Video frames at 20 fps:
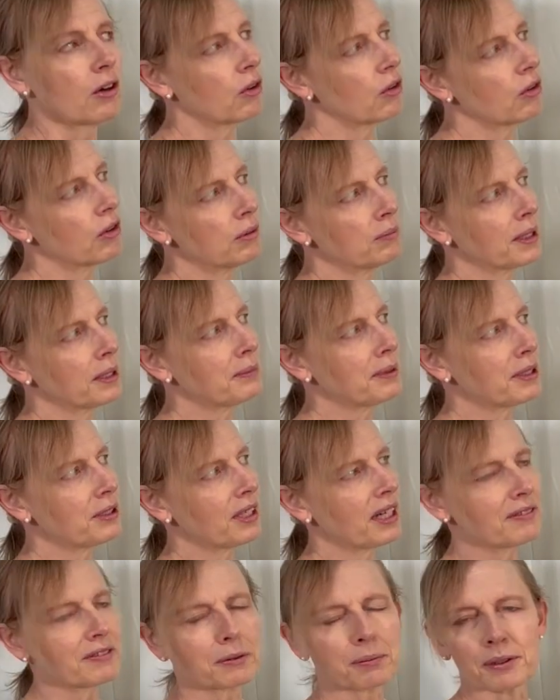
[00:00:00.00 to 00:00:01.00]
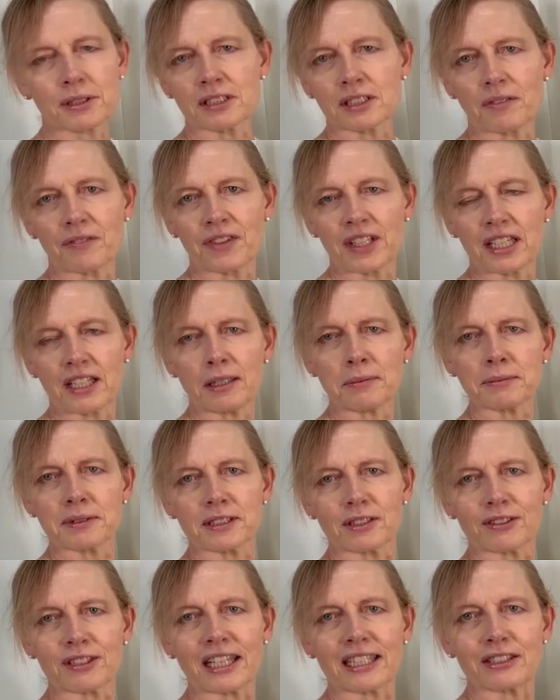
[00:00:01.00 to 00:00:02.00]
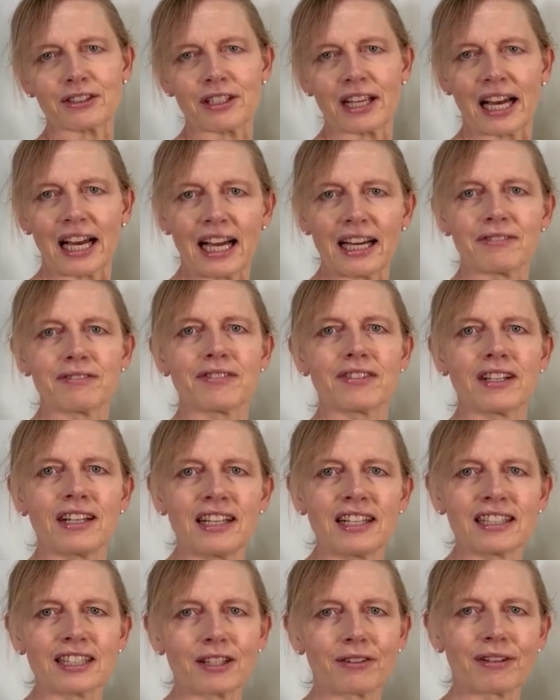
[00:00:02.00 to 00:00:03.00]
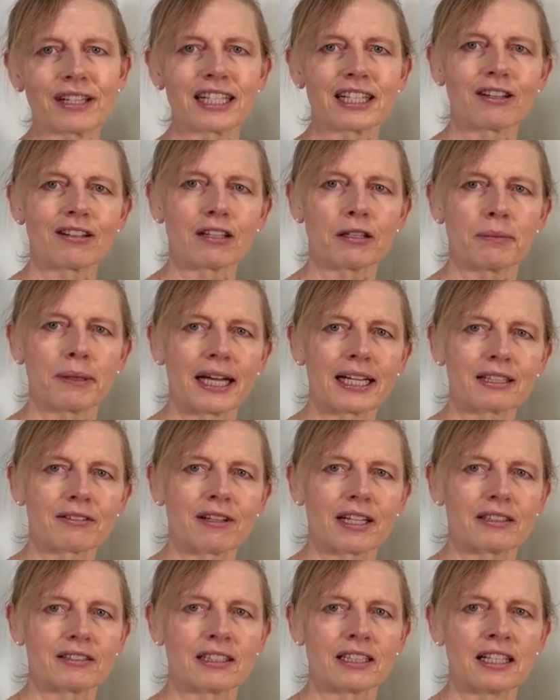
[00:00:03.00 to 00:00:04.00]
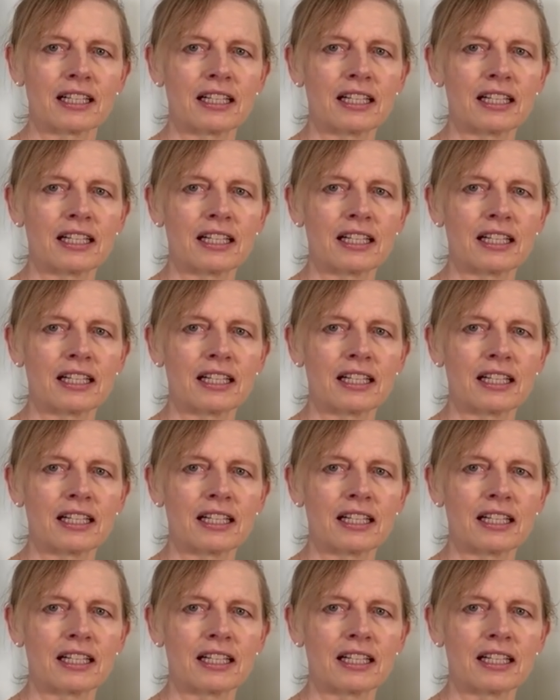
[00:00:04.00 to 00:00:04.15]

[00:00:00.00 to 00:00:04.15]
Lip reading: or maybe you have to put something up so that you have the right color background.